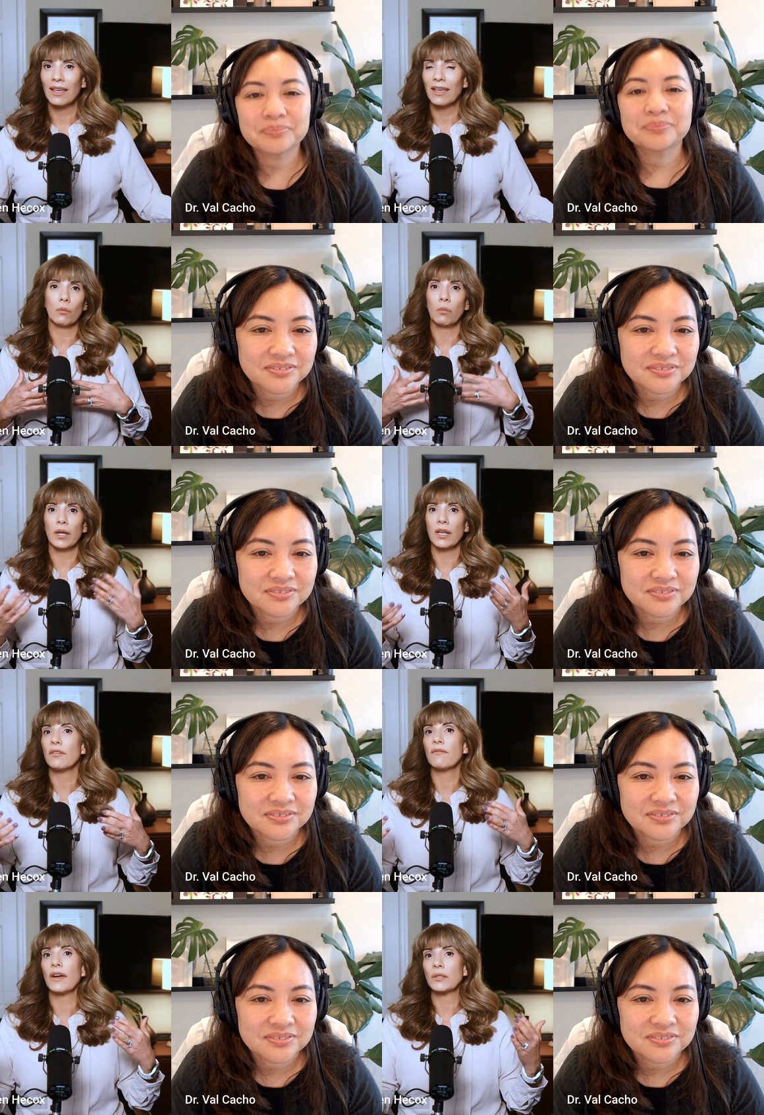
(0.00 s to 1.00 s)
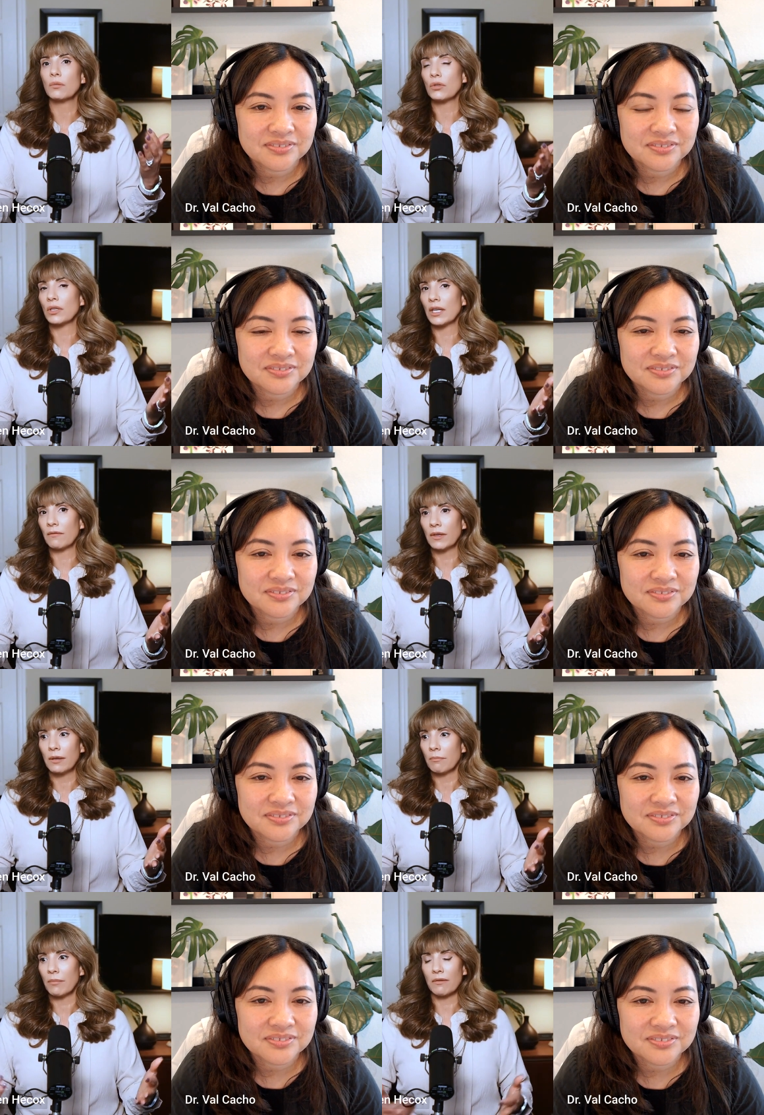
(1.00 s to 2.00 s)
Speaker 1: What kind of advice would you give
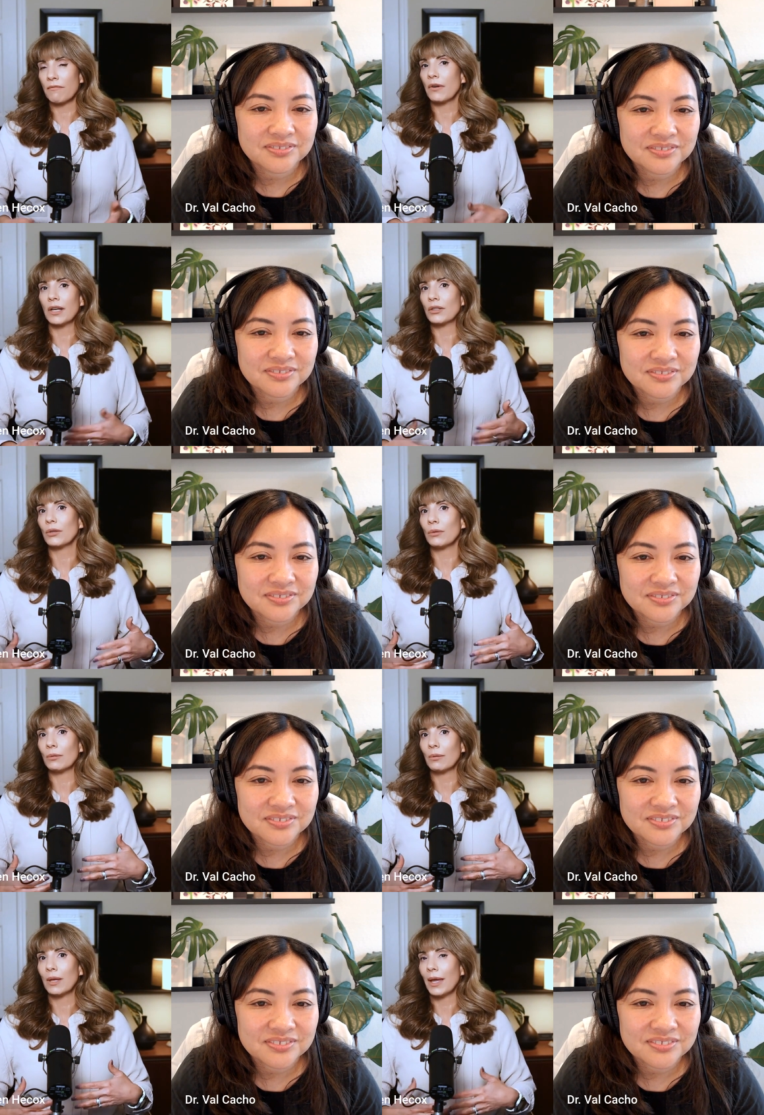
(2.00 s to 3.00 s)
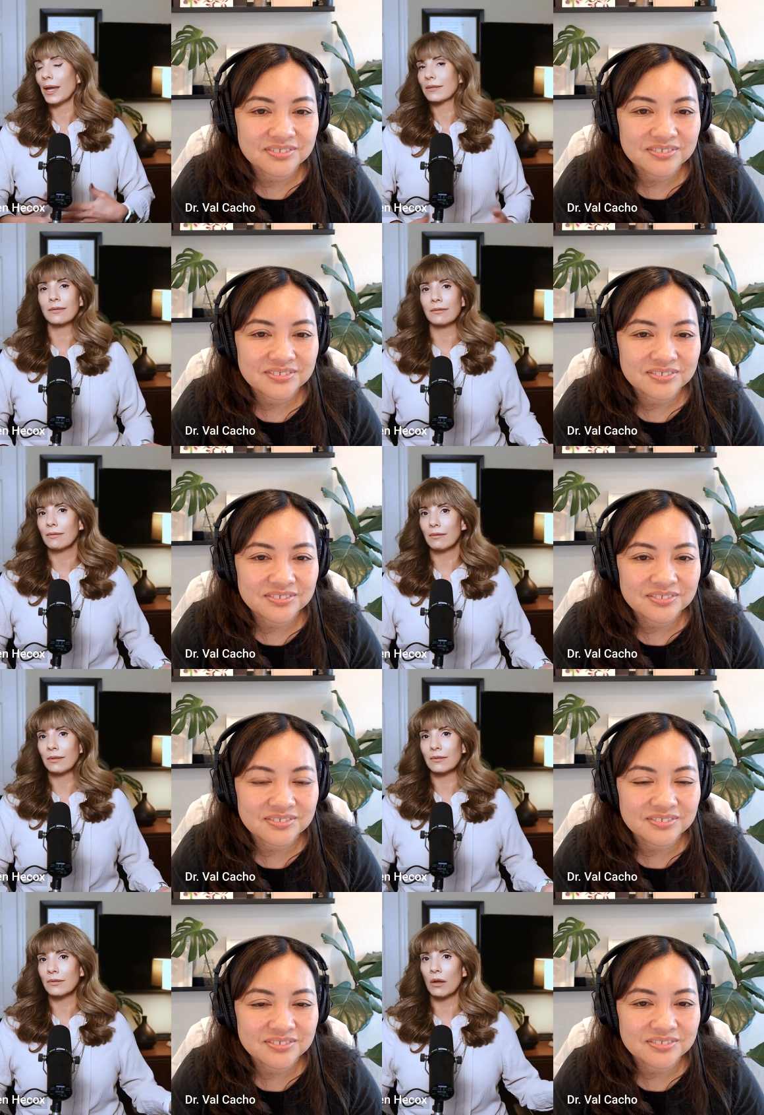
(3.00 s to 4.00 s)
my friend who has
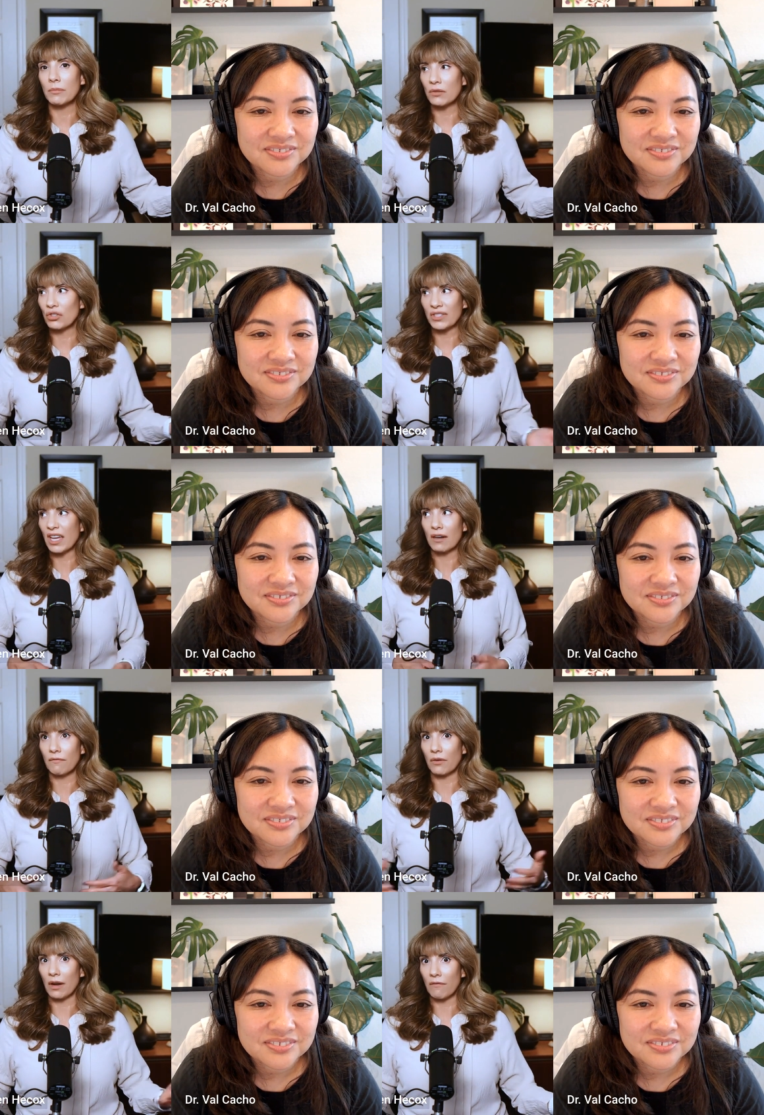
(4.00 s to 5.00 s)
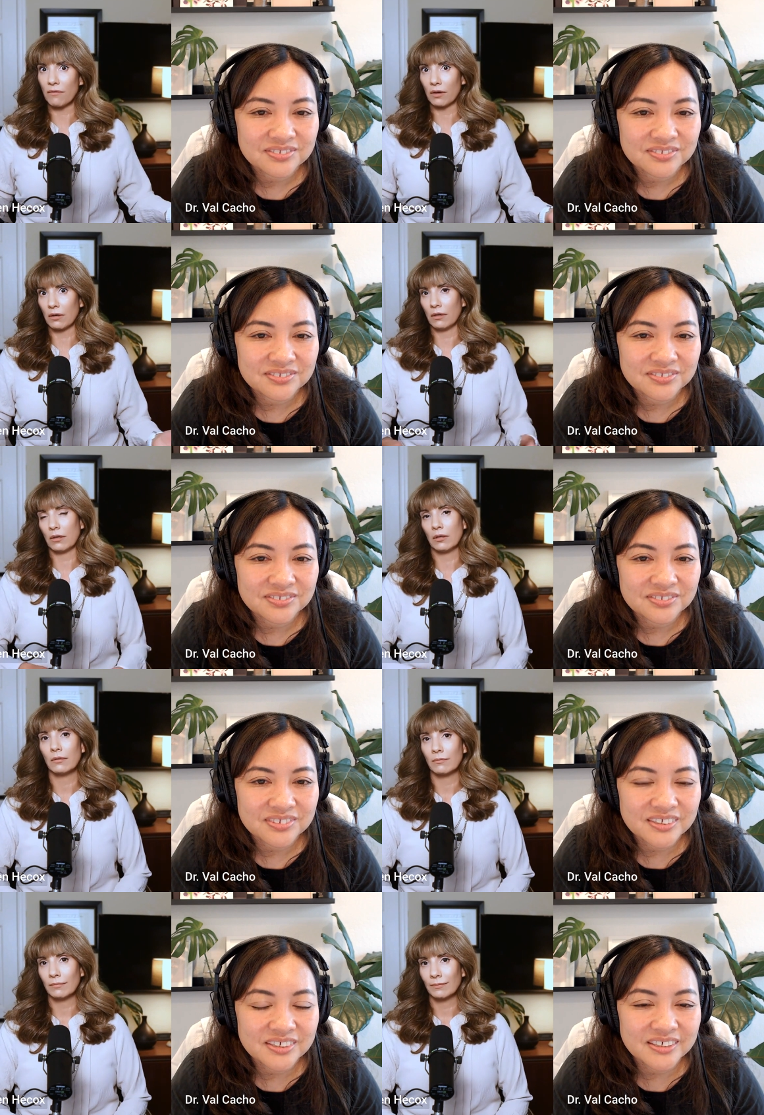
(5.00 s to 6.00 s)
insomnia and she's had it forever?
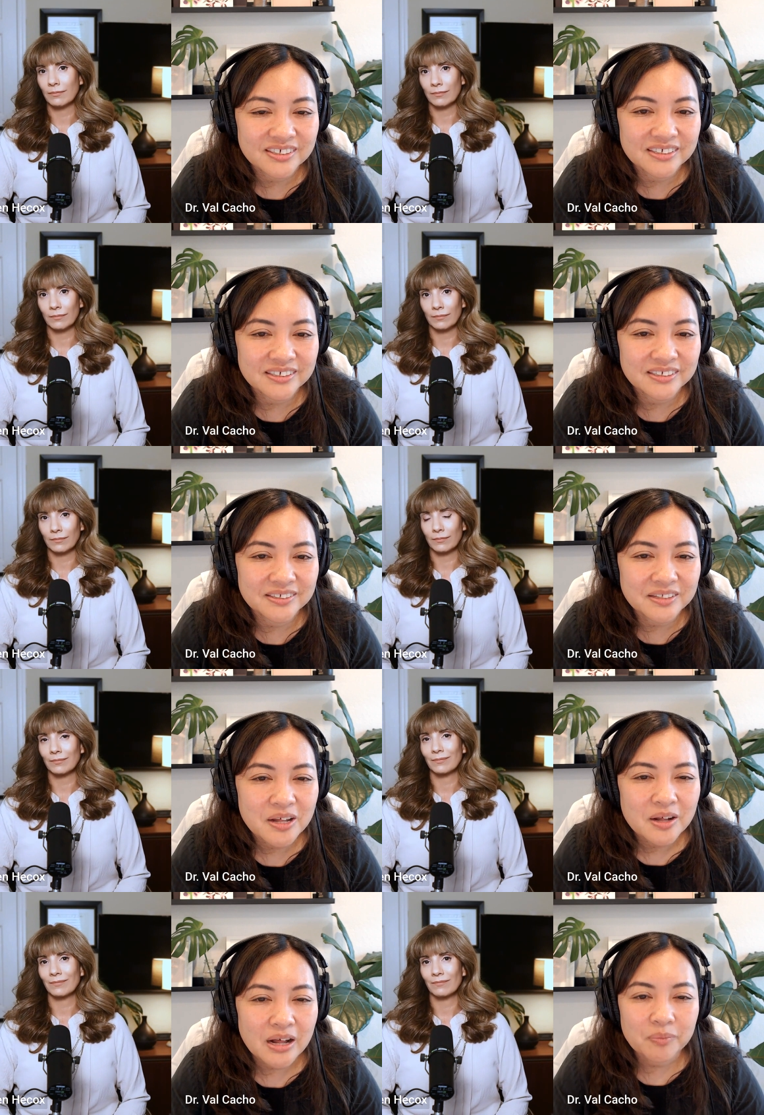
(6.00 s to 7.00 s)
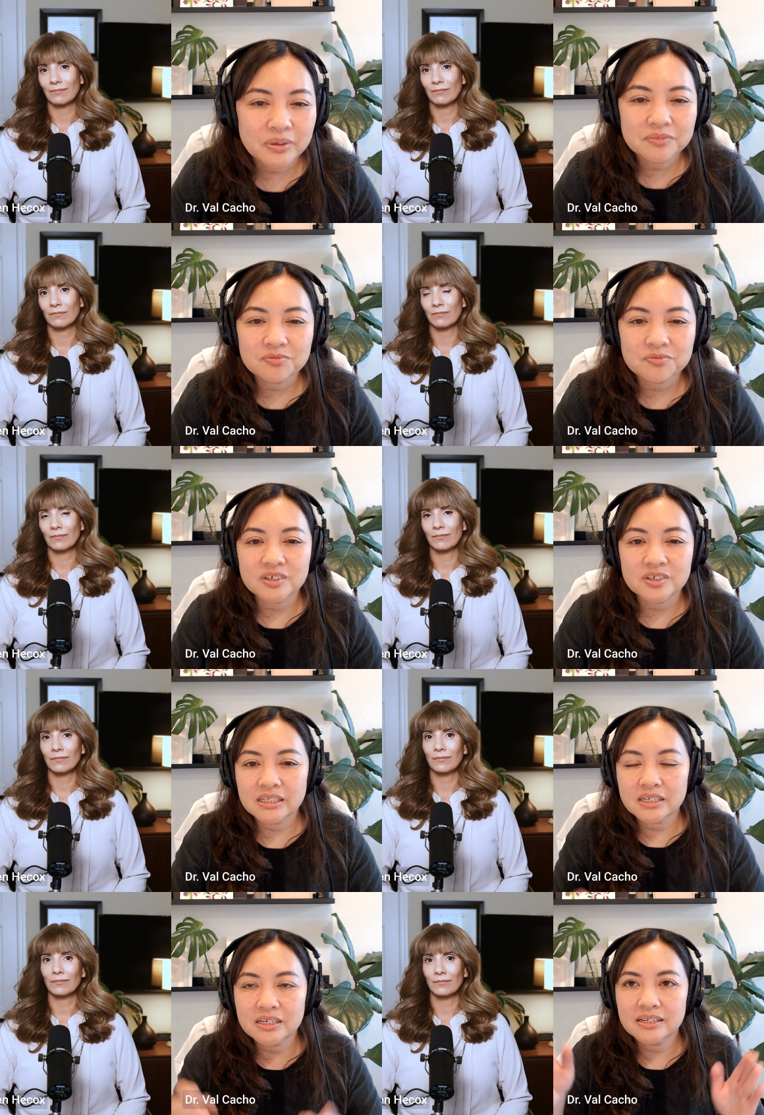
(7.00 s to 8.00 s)
Speaker 2: Yeah, I would
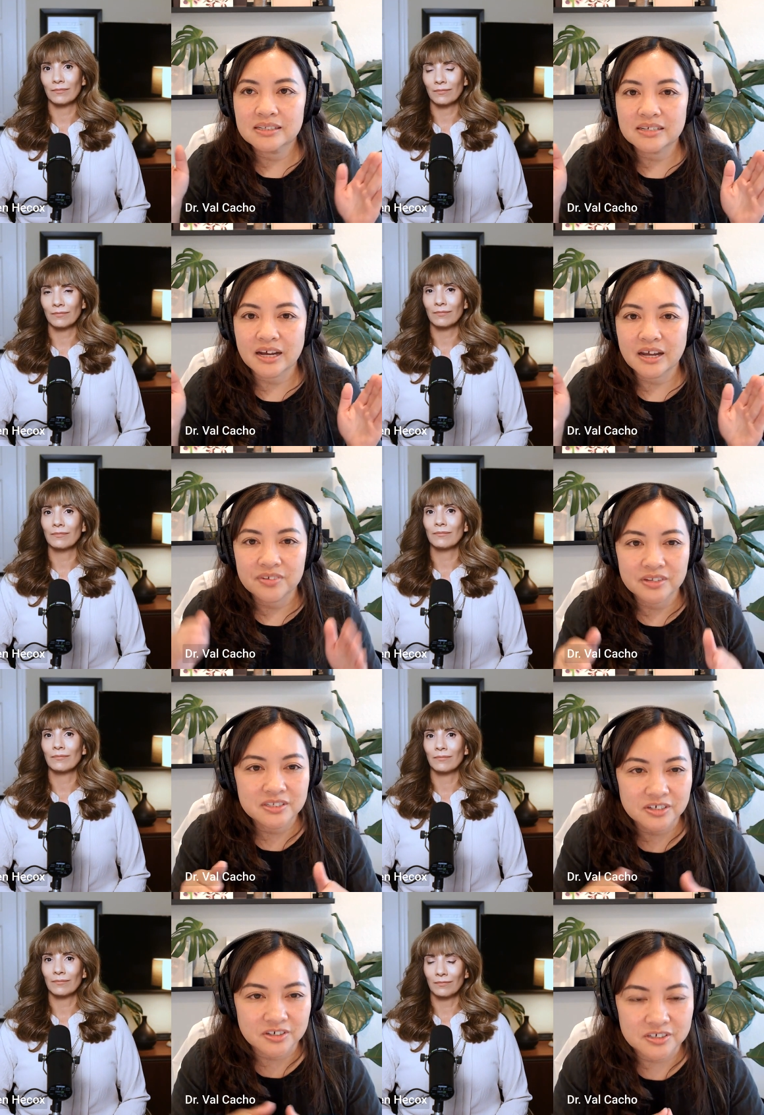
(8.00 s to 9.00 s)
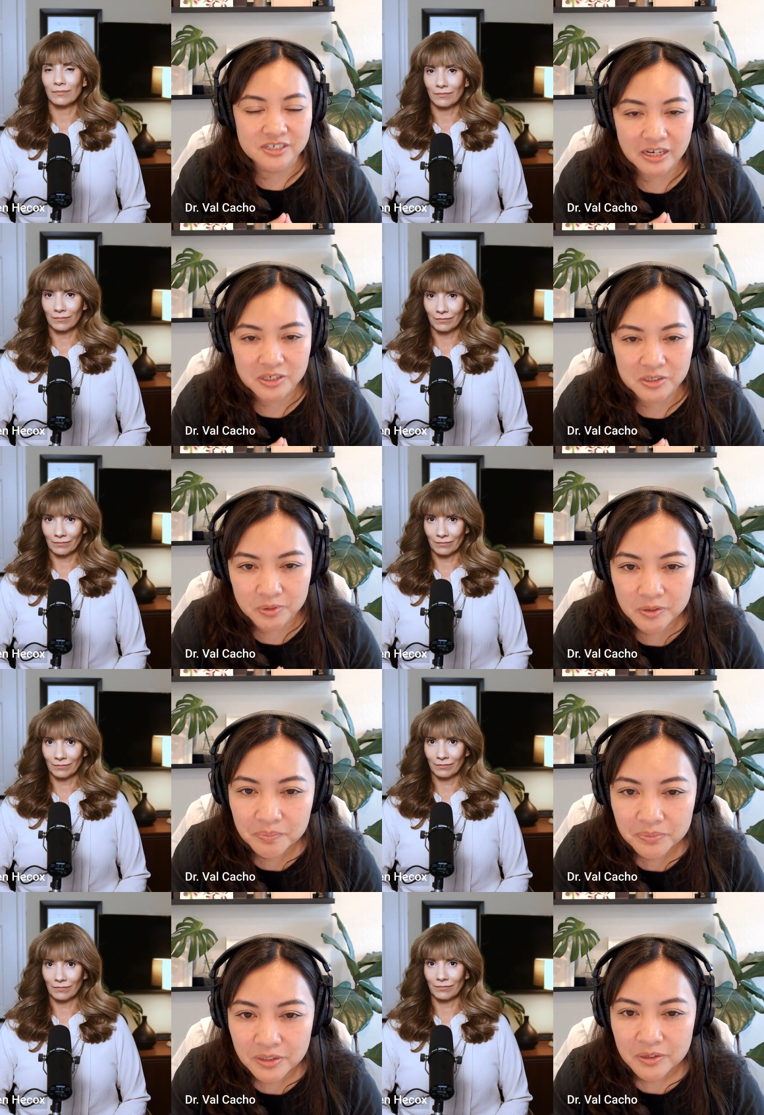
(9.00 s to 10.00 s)
really dive into her schedule.
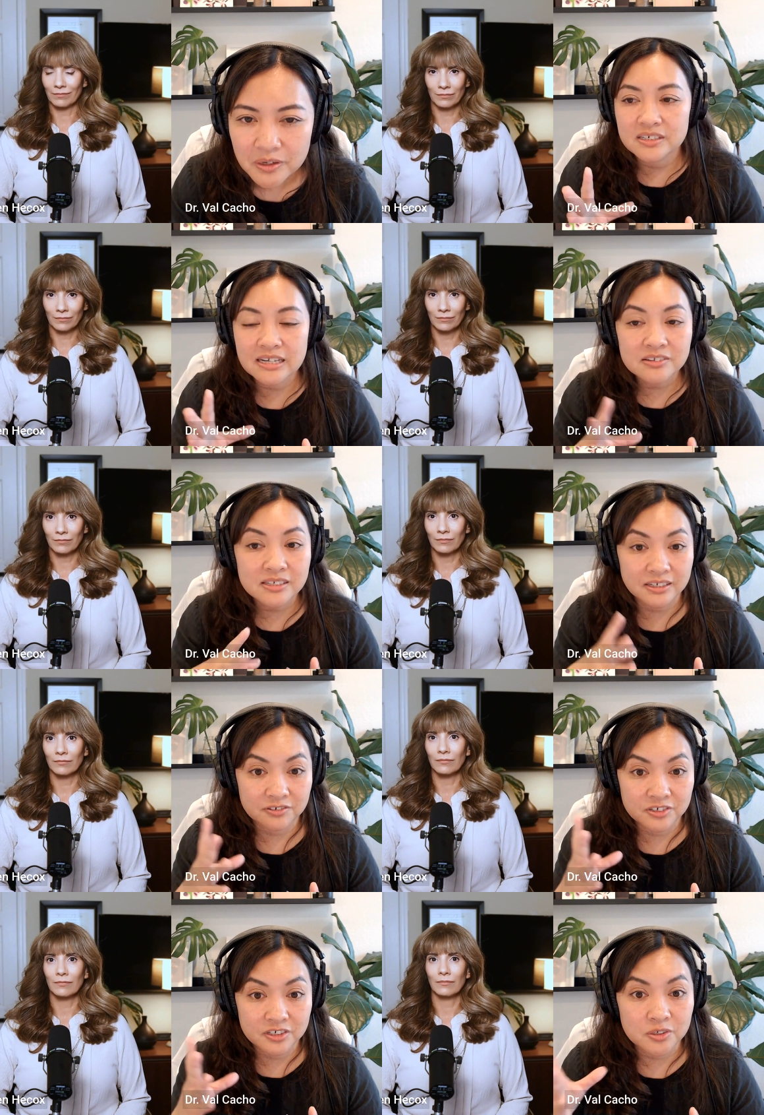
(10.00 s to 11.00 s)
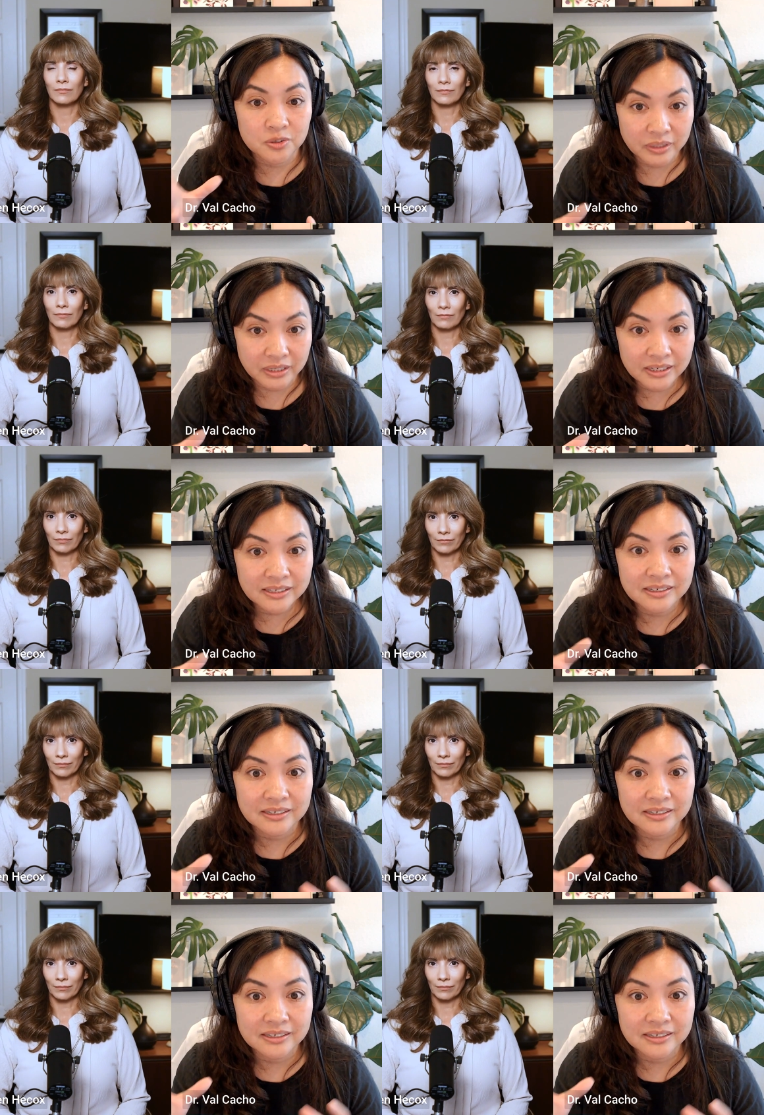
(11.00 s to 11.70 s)
It sounds like if she's awake,